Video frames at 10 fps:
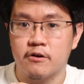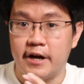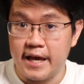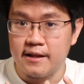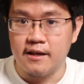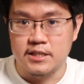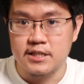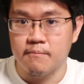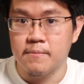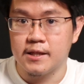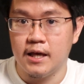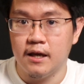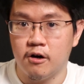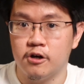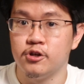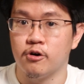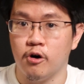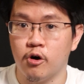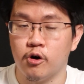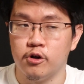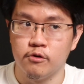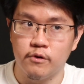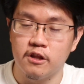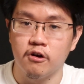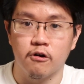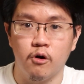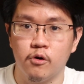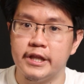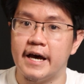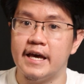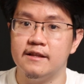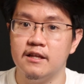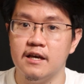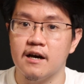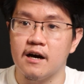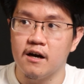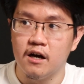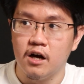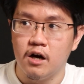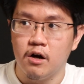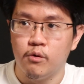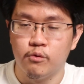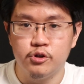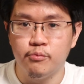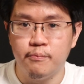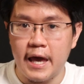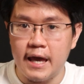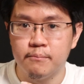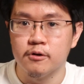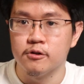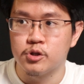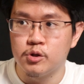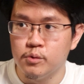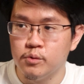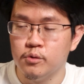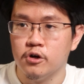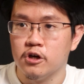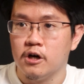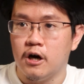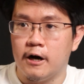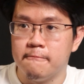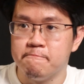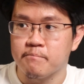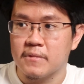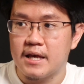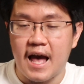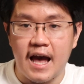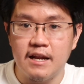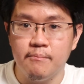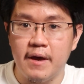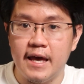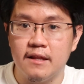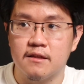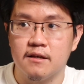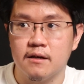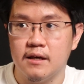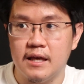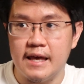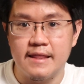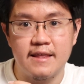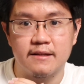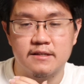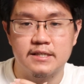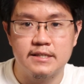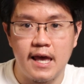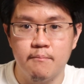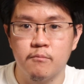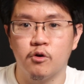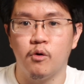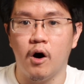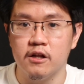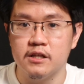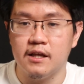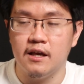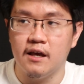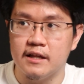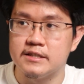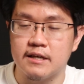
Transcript: creating something on your own with your own idea, would you be able to animate in that same quality? And